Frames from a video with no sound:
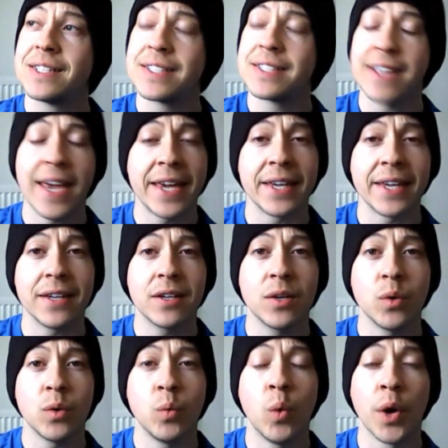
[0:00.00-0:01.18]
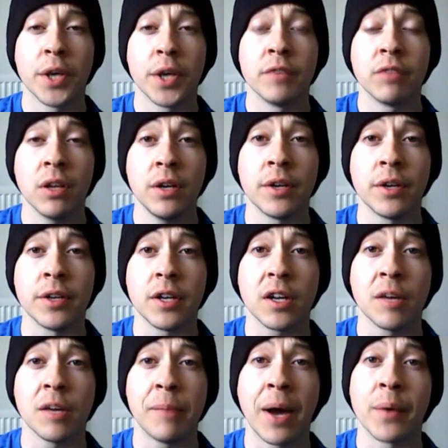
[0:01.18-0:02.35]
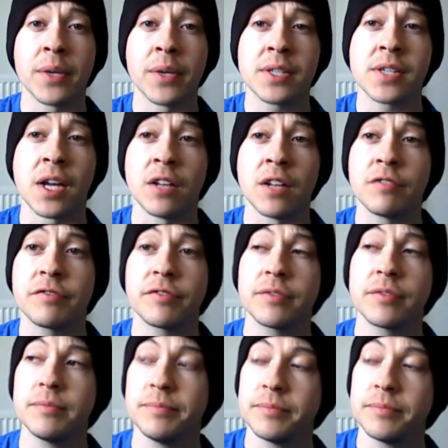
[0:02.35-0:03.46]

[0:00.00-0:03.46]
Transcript: take what you've learned about yourself